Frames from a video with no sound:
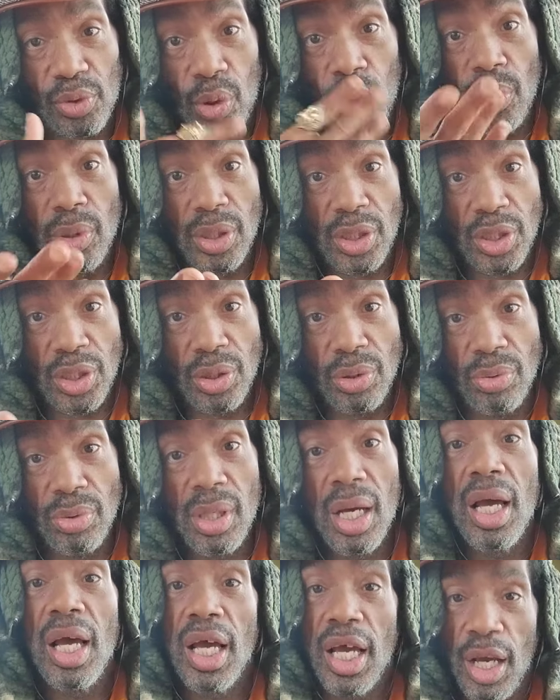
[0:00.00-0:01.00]
towards you,
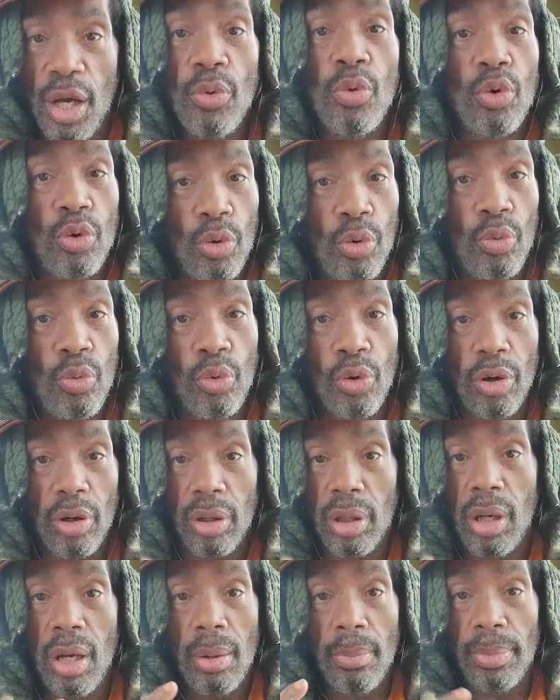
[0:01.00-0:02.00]
it could
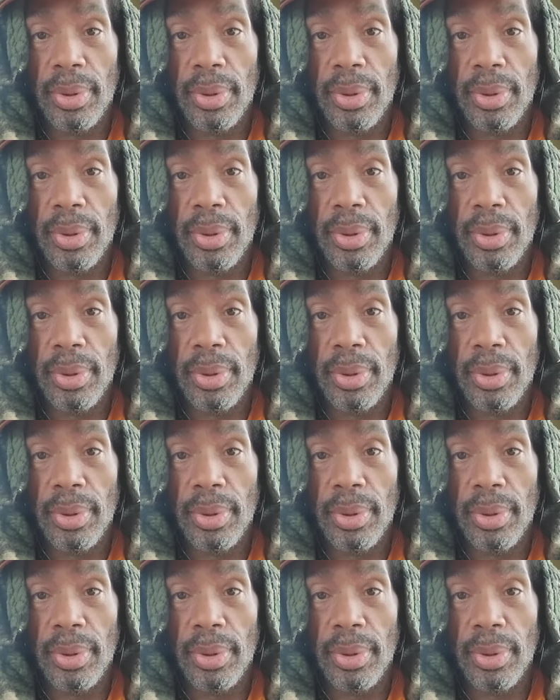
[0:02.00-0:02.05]
work.